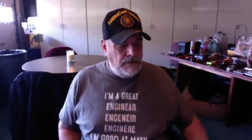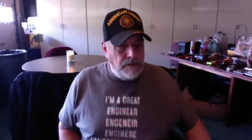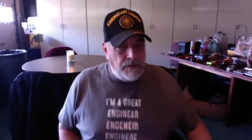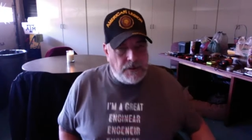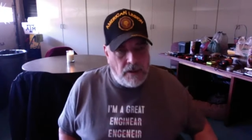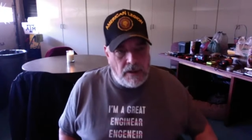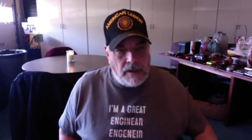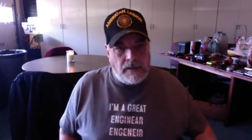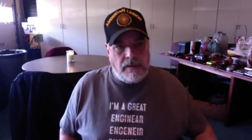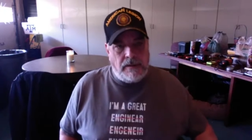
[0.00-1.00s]

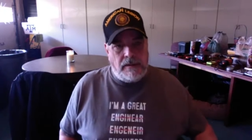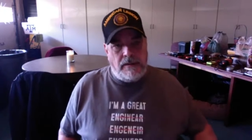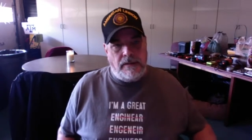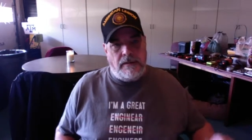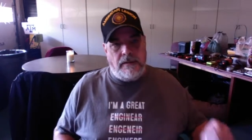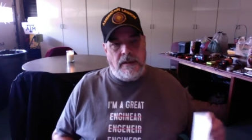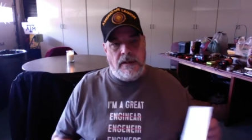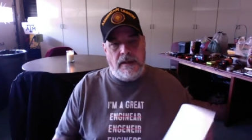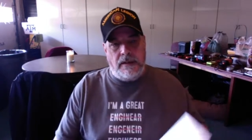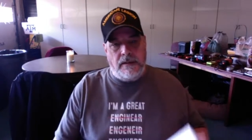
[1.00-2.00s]
drawing that
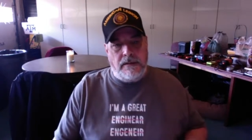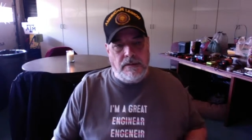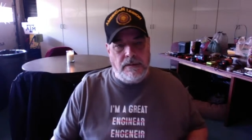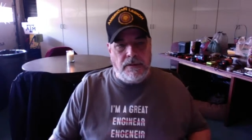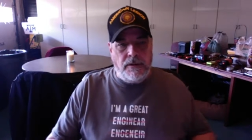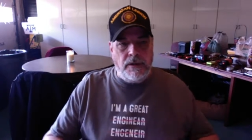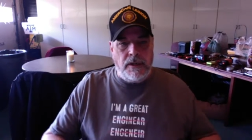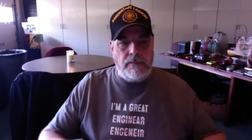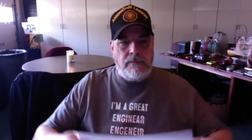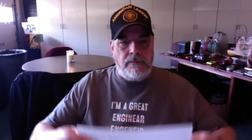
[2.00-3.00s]
I drew
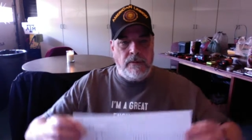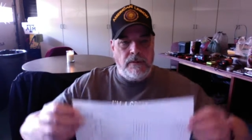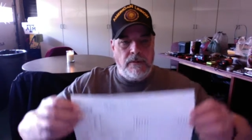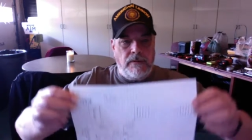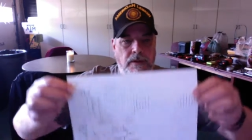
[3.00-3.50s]
up for this